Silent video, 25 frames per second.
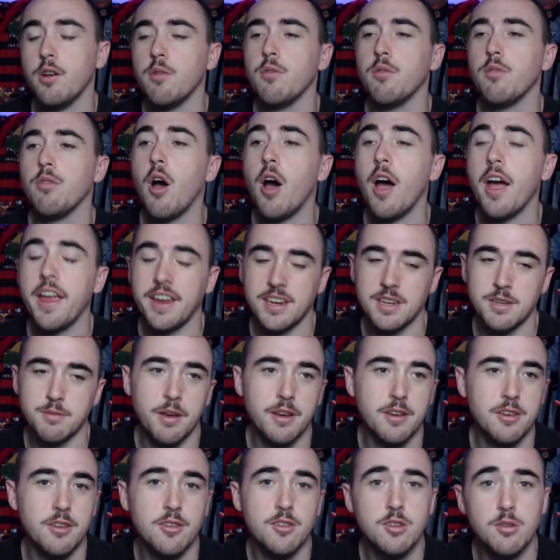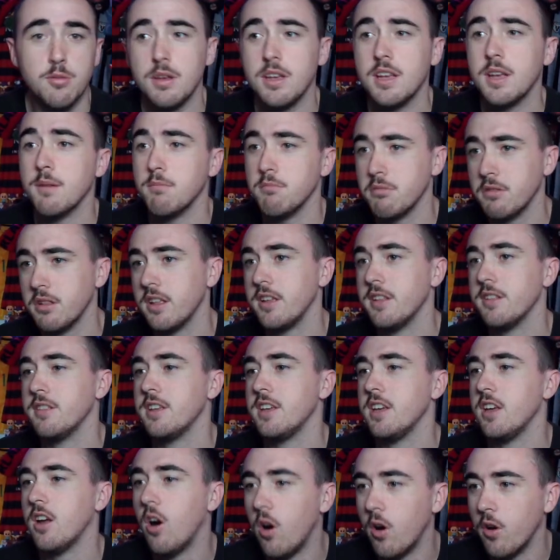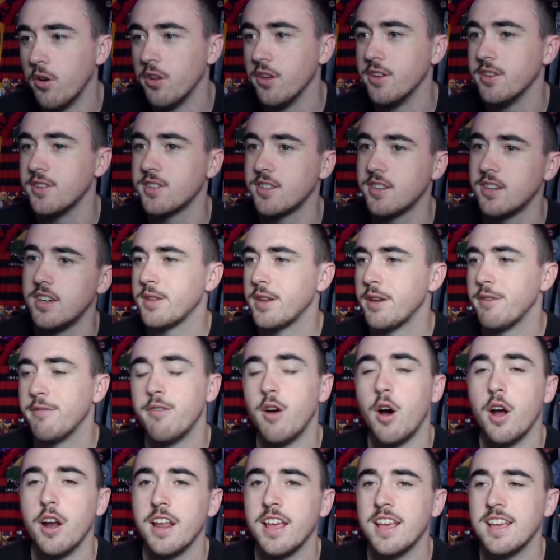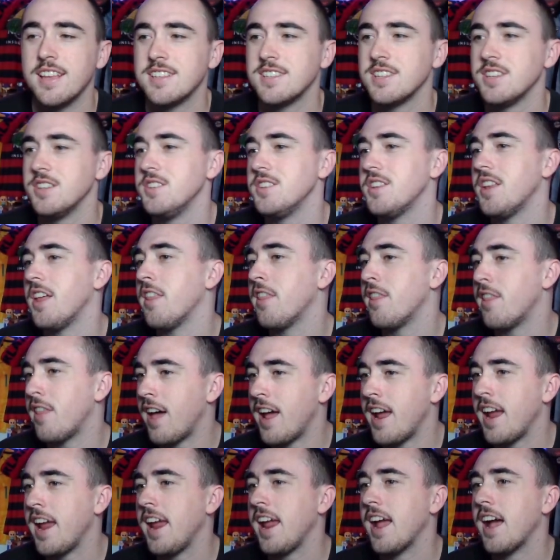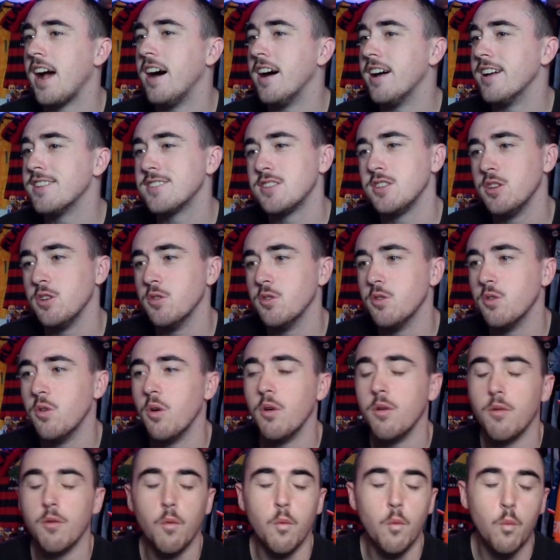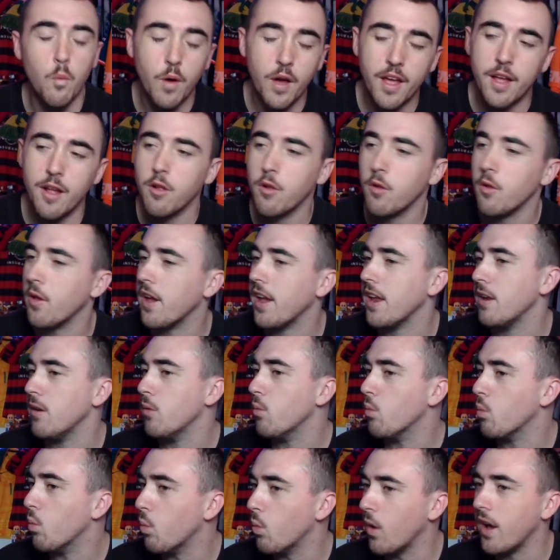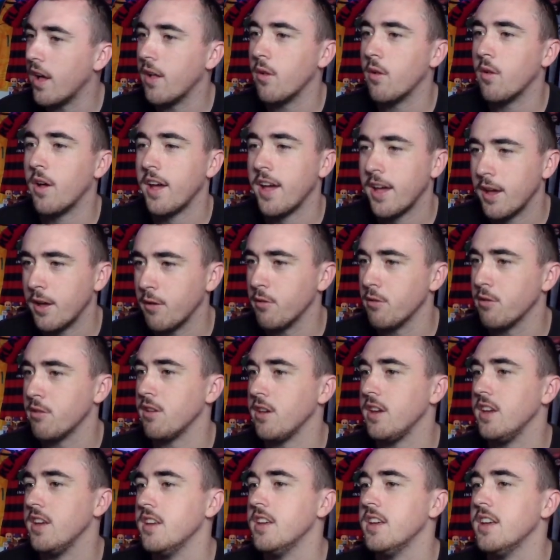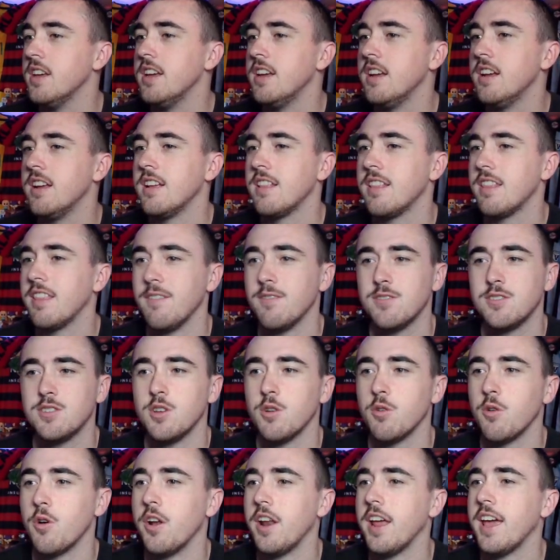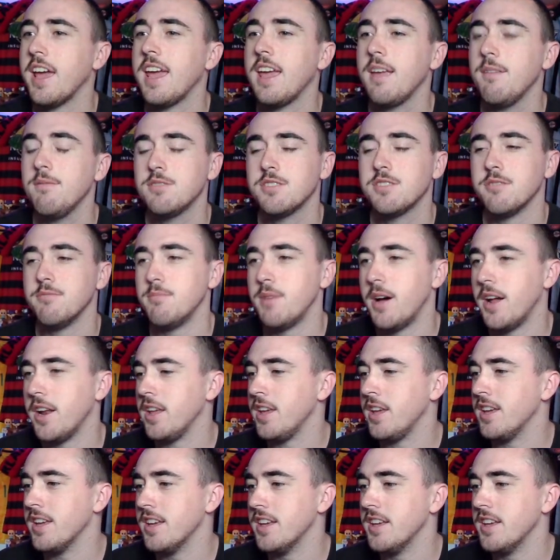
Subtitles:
I expected, to be completely honest. Finances, they are still well healthy. They've still got heaps of money.